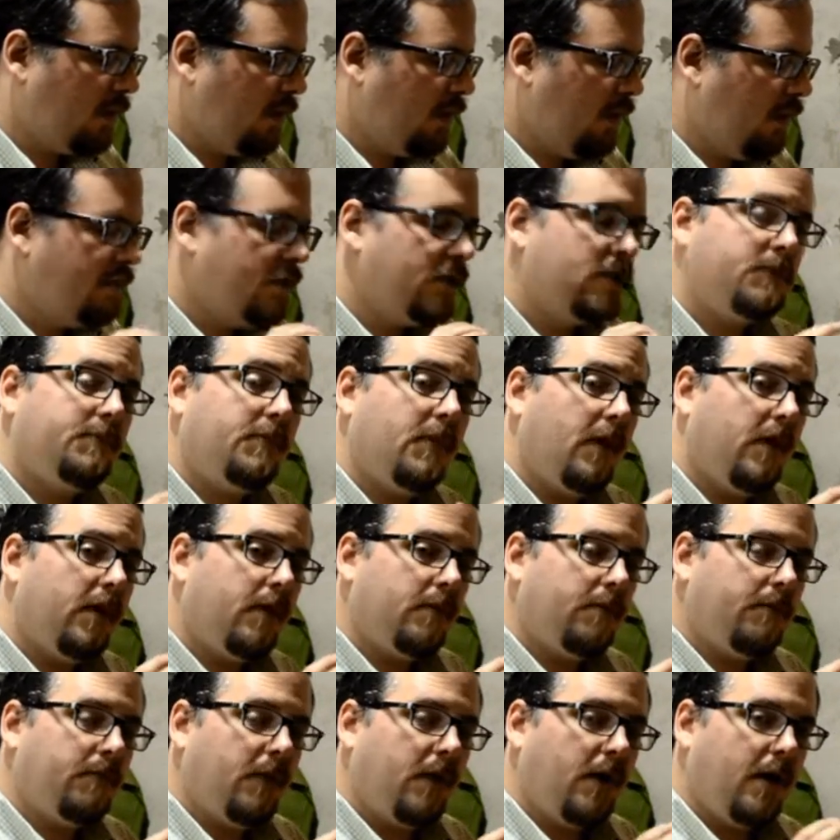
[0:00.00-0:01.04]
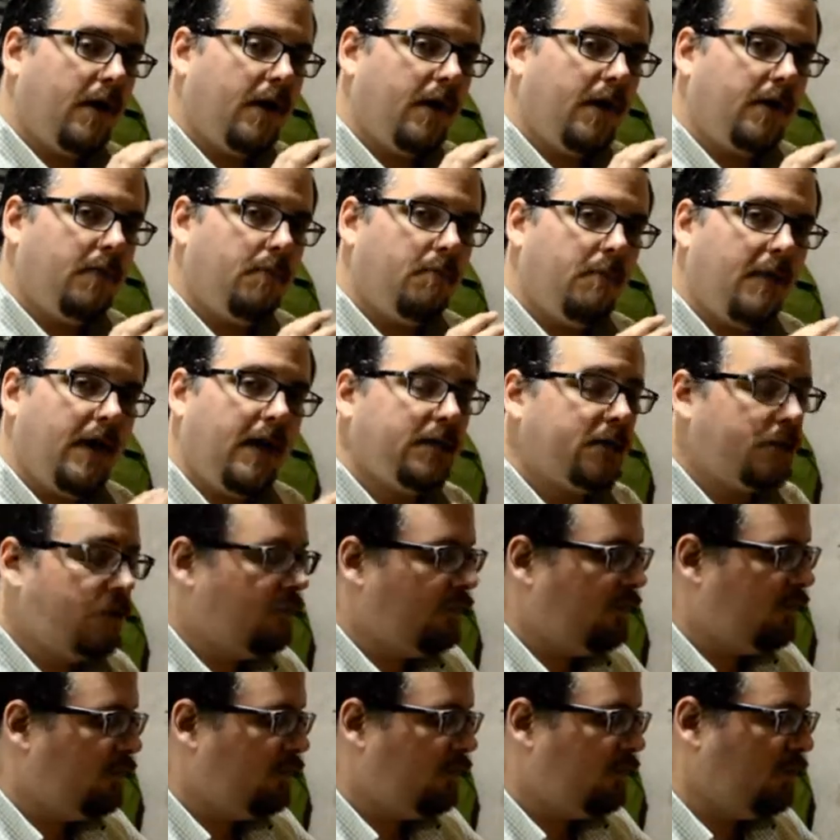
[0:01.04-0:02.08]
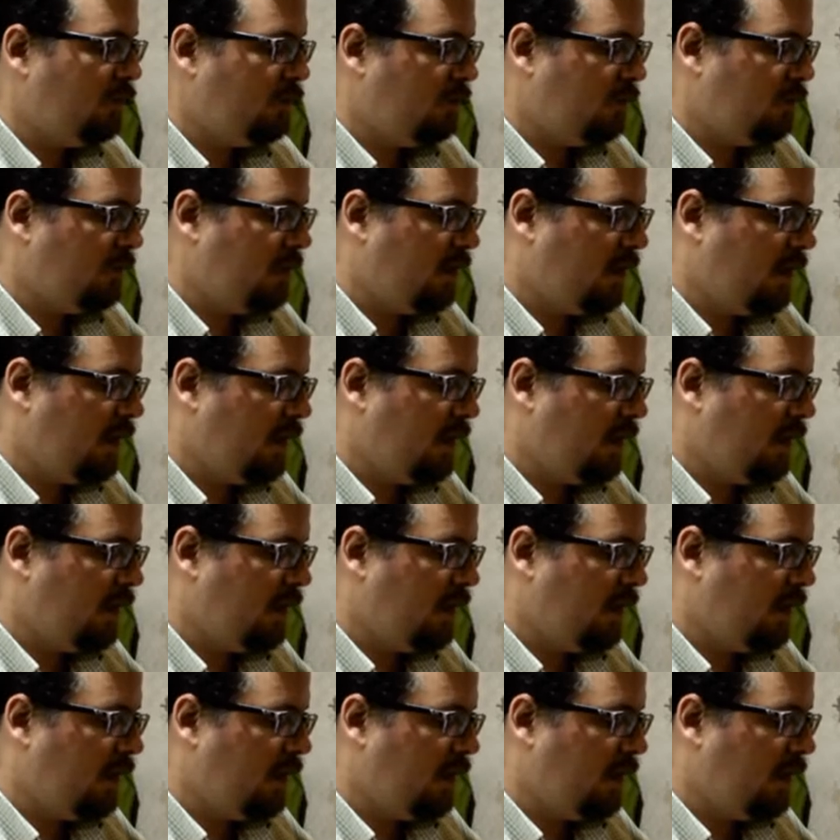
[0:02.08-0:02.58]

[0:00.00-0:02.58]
I'm inspired by Massive Voodoo.